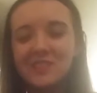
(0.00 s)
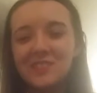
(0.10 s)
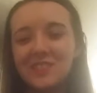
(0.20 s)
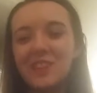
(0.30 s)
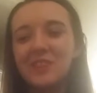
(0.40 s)
to
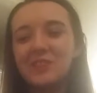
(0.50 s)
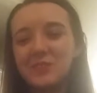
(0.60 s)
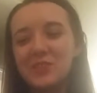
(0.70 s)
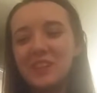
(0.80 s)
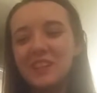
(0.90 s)
study
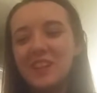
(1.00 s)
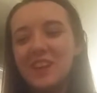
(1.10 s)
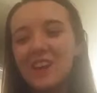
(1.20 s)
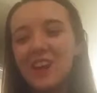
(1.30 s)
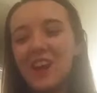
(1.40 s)
Korean,
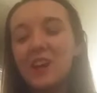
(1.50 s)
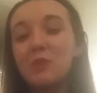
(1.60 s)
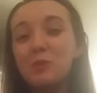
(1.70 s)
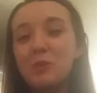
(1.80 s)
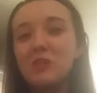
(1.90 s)
I
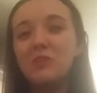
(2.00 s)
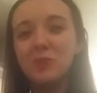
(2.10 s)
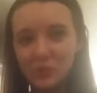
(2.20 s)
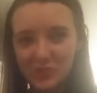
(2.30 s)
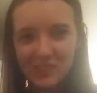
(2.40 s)
would be
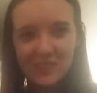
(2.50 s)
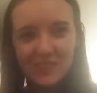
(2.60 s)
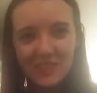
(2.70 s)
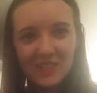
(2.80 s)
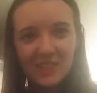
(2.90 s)
fluent.